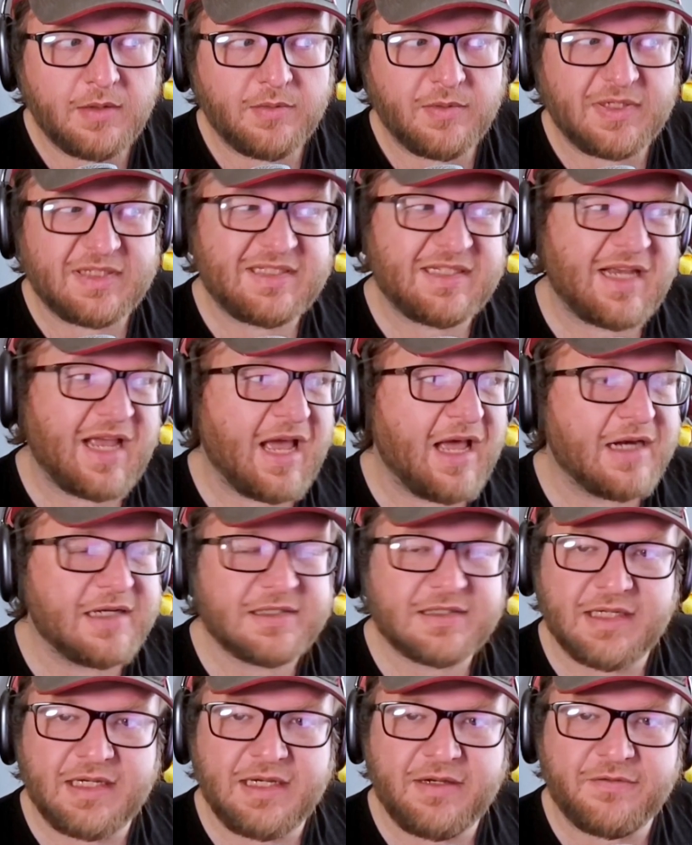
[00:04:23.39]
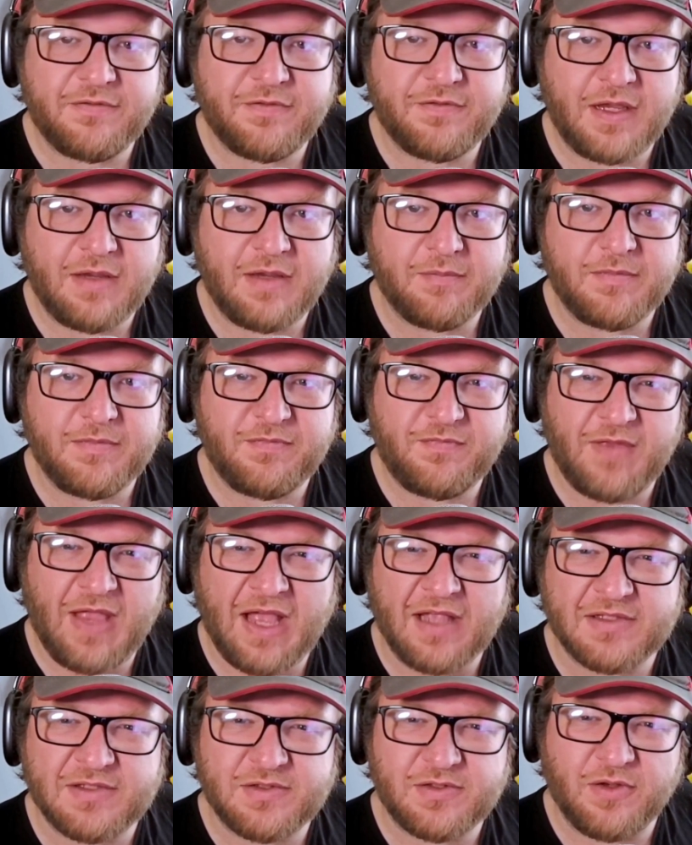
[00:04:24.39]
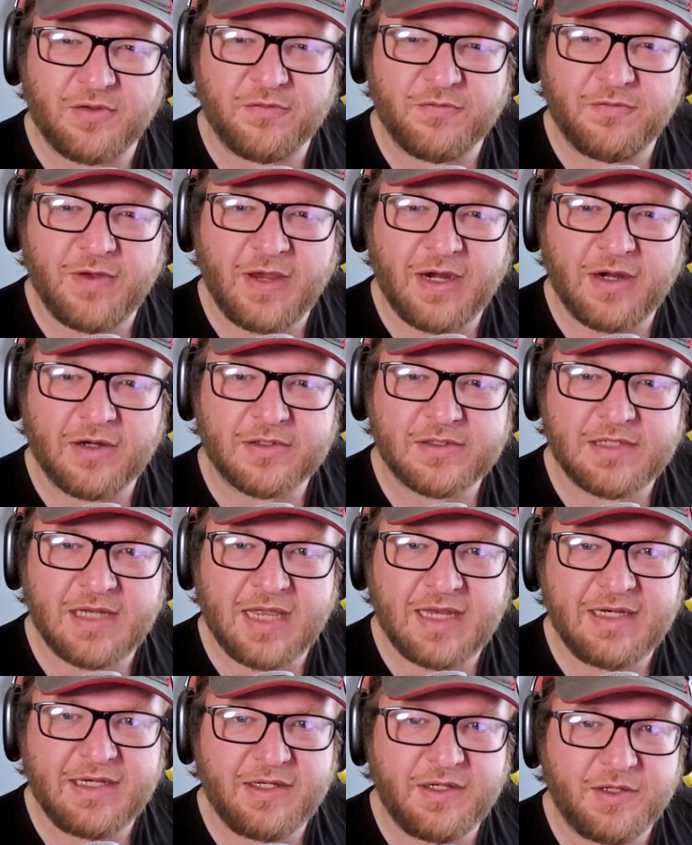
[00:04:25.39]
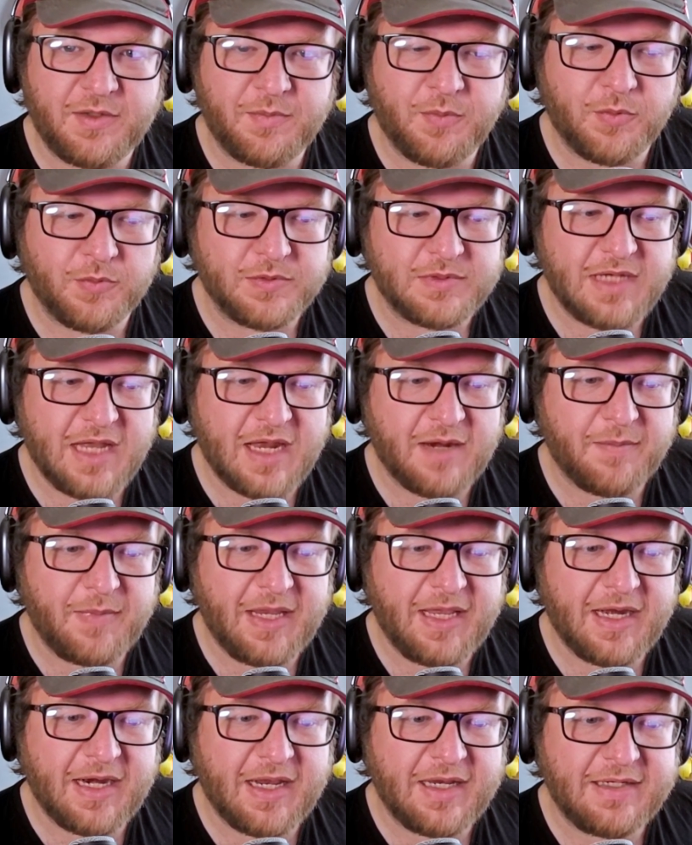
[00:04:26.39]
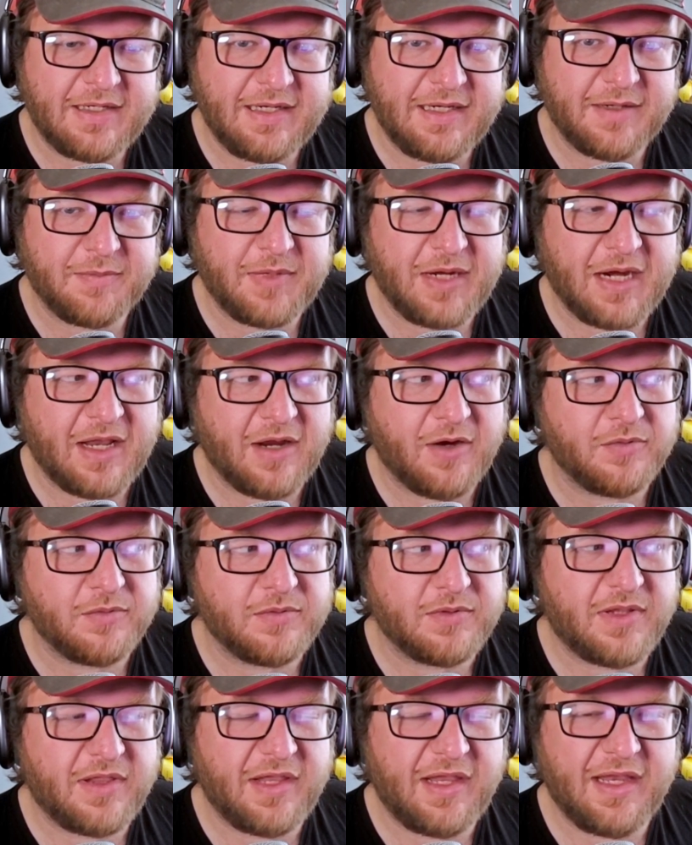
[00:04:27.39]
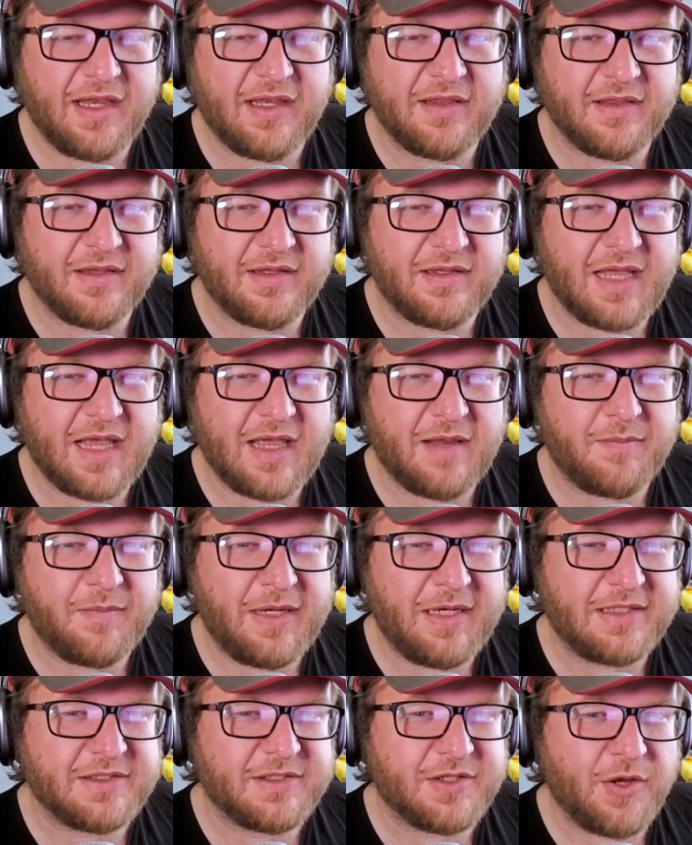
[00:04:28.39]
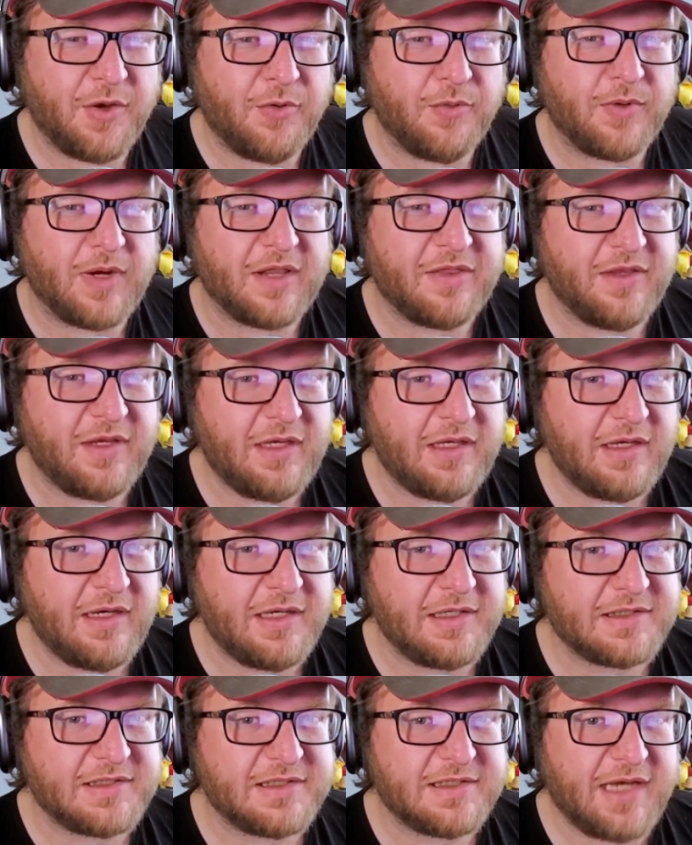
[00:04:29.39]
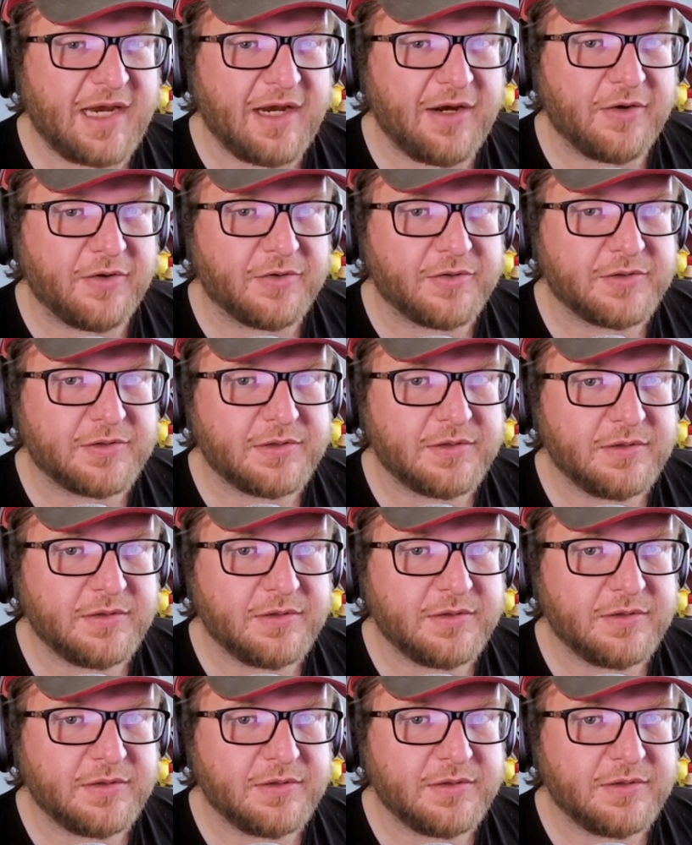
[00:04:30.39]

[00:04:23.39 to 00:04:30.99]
Which, honestly, if the house is on fire, sliding into the pool is not a bad idea, but I don't think that meets code. I think you need stairs.